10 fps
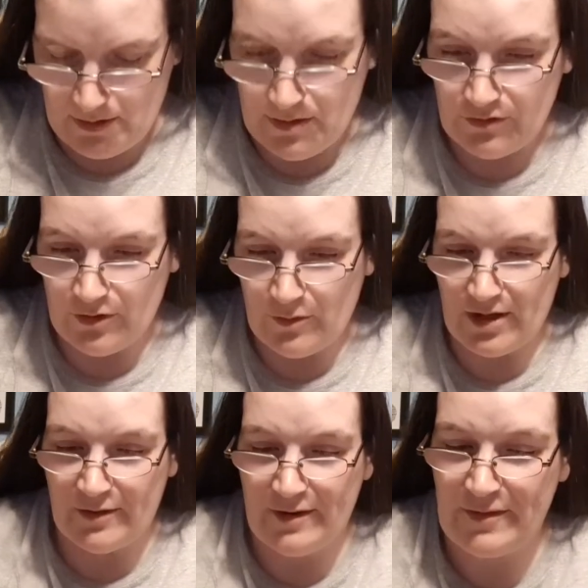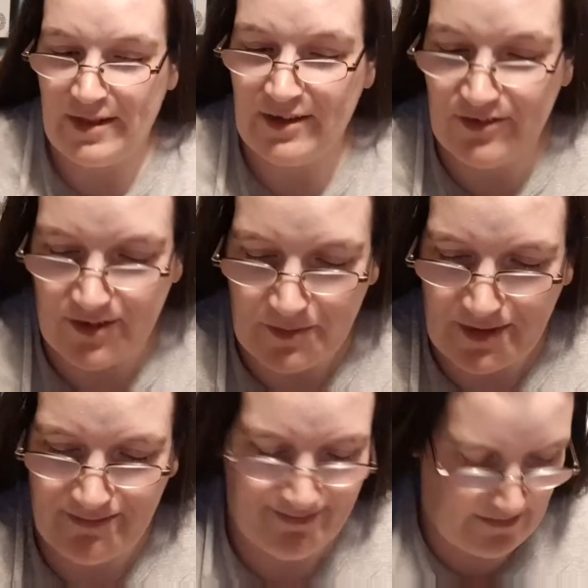So what colour everything should have
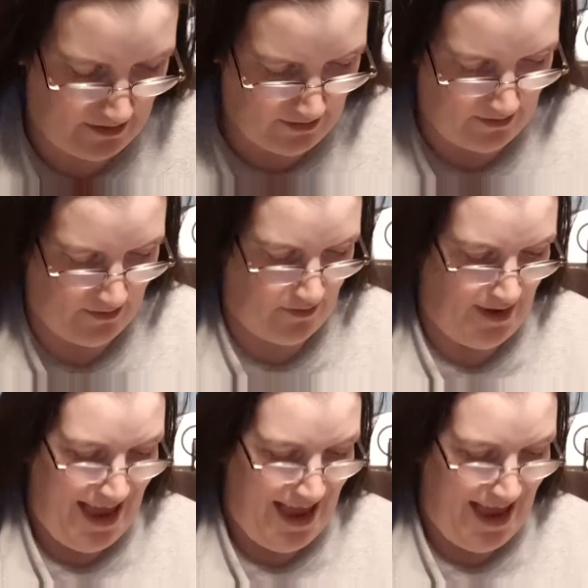been. So,